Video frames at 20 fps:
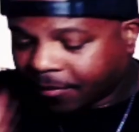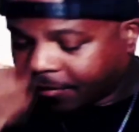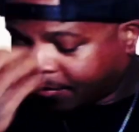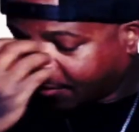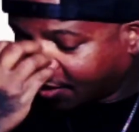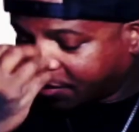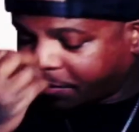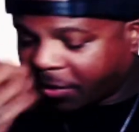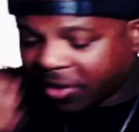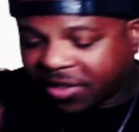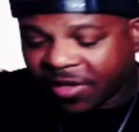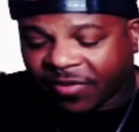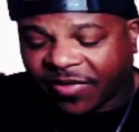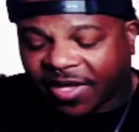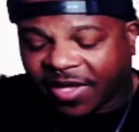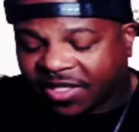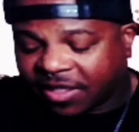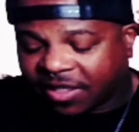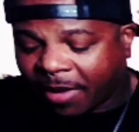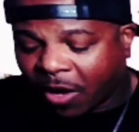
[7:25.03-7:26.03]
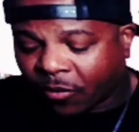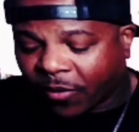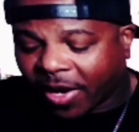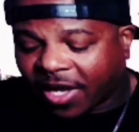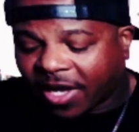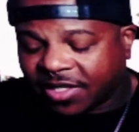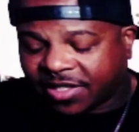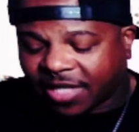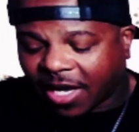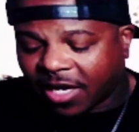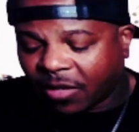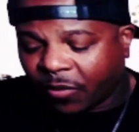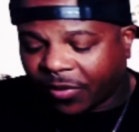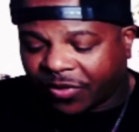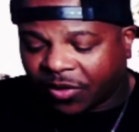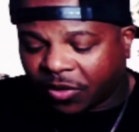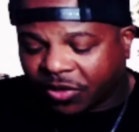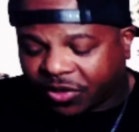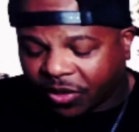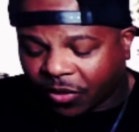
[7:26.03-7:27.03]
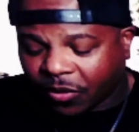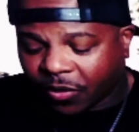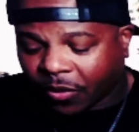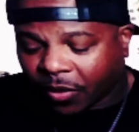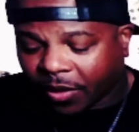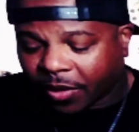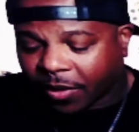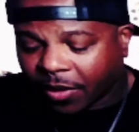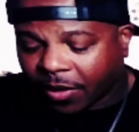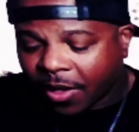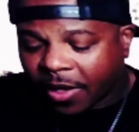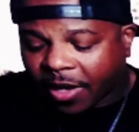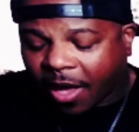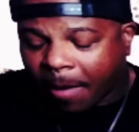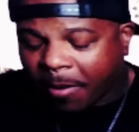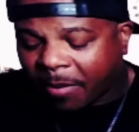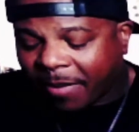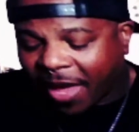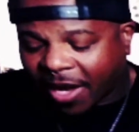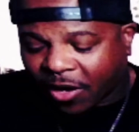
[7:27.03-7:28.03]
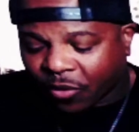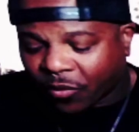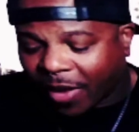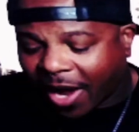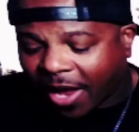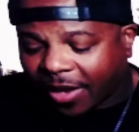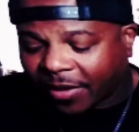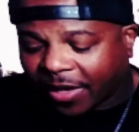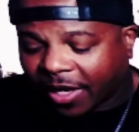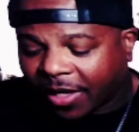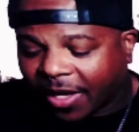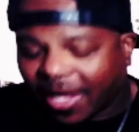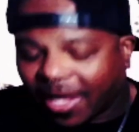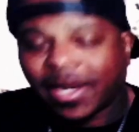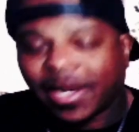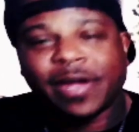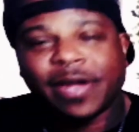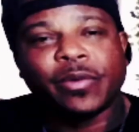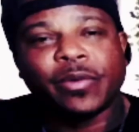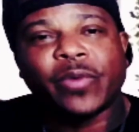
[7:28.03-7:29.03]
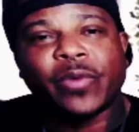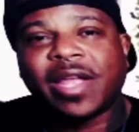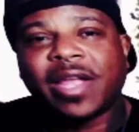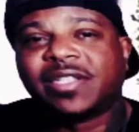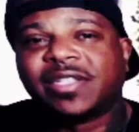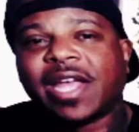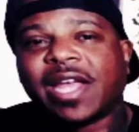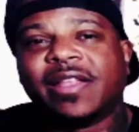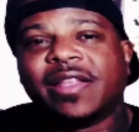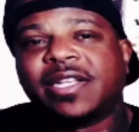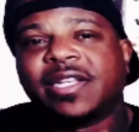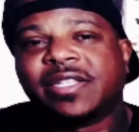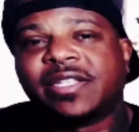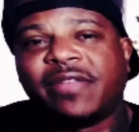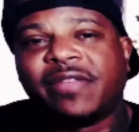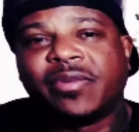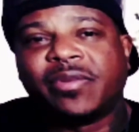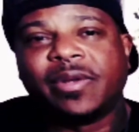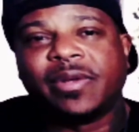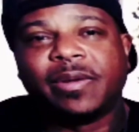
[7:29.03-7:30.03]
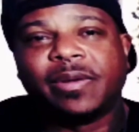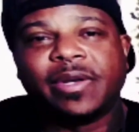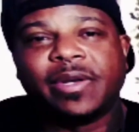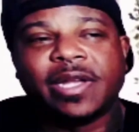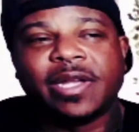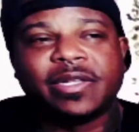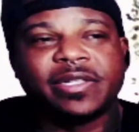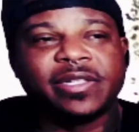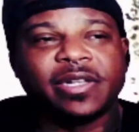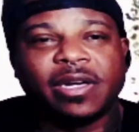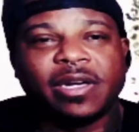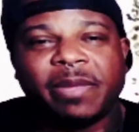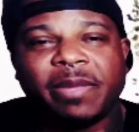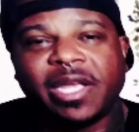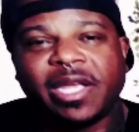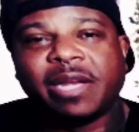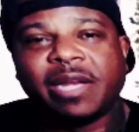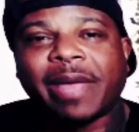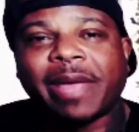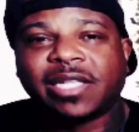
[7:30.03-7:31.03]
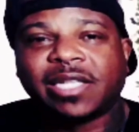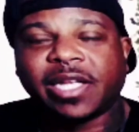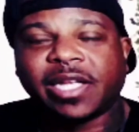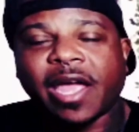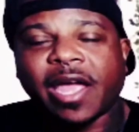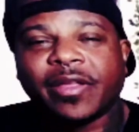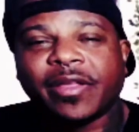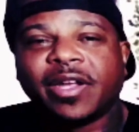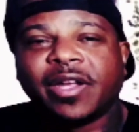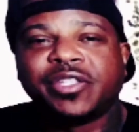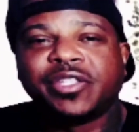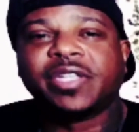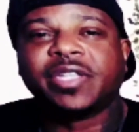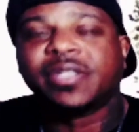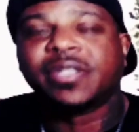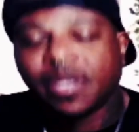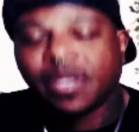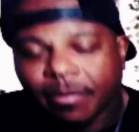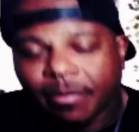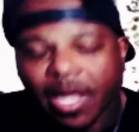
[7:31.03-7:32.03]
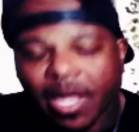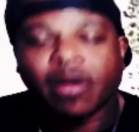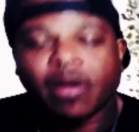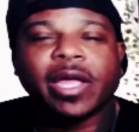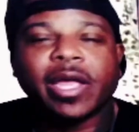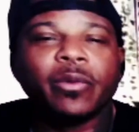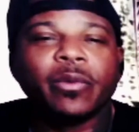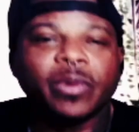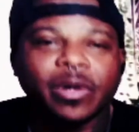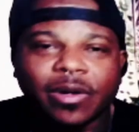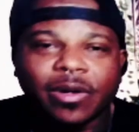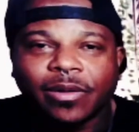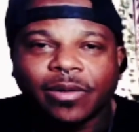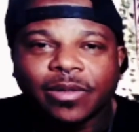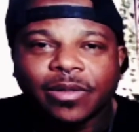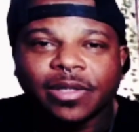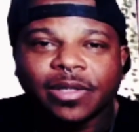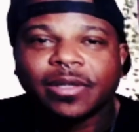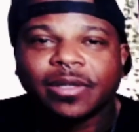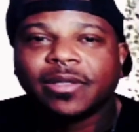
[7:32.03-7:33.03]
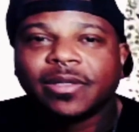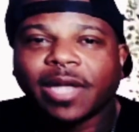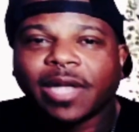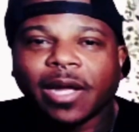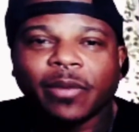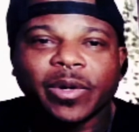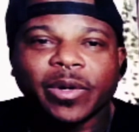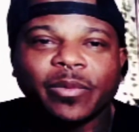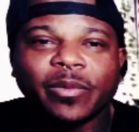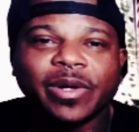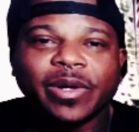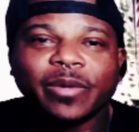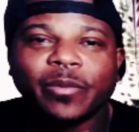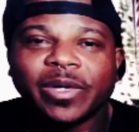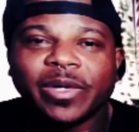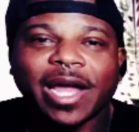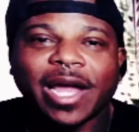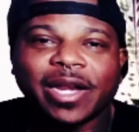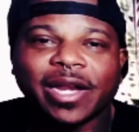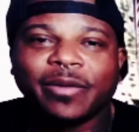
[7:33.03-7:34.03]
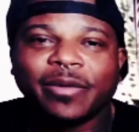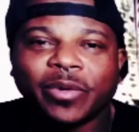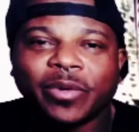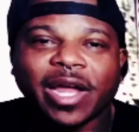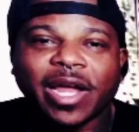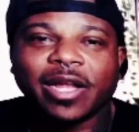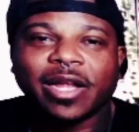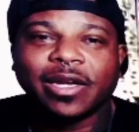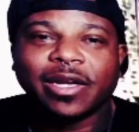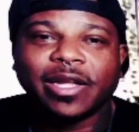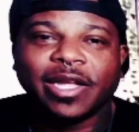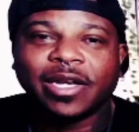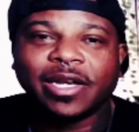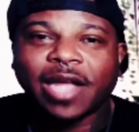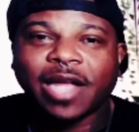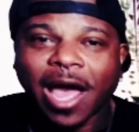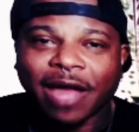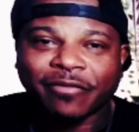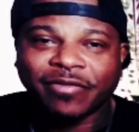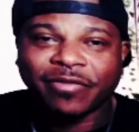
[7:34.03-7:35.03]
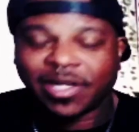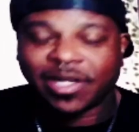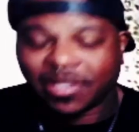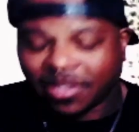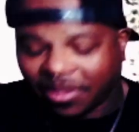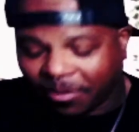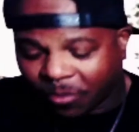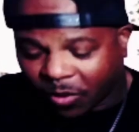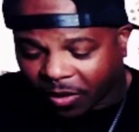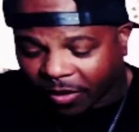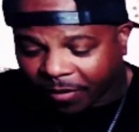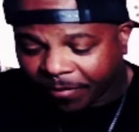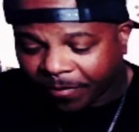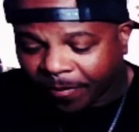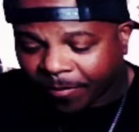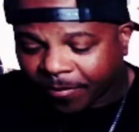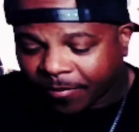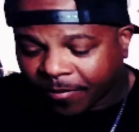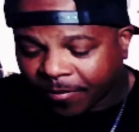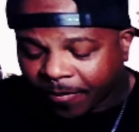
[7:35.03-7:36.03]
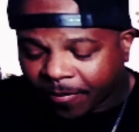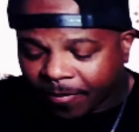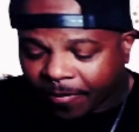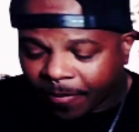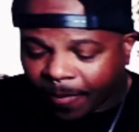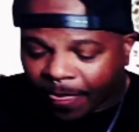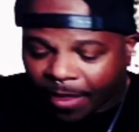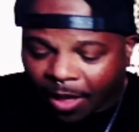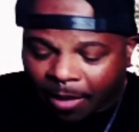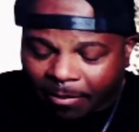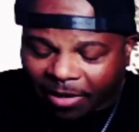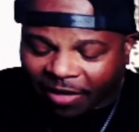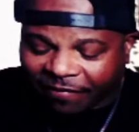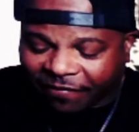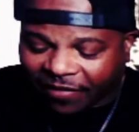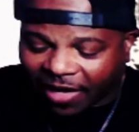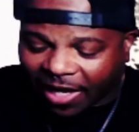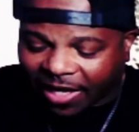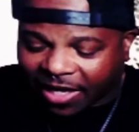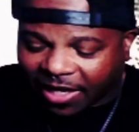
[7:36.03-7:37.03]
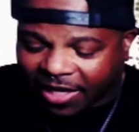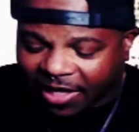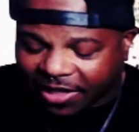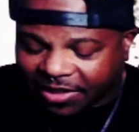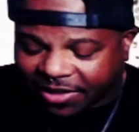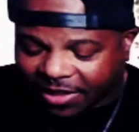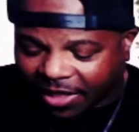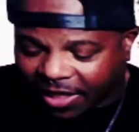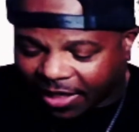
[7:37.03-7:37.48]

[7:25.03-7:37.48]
This person thinks about reconciling with you, too, or coming back around. And reconciling doesn't even necessarily mean getting back together. It's just like, okay, we're cool. Like, we're not in conflict anymore. But I feel like it gets